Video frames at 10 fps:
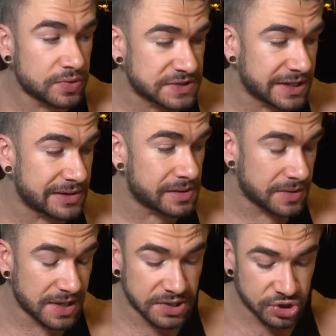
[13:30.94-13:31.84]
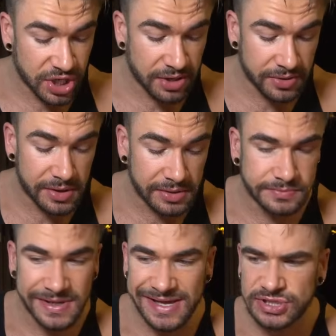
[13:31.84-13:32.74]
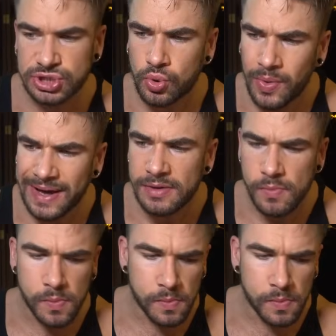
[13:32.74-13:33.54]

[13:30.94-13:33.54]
cuisine in general is quite,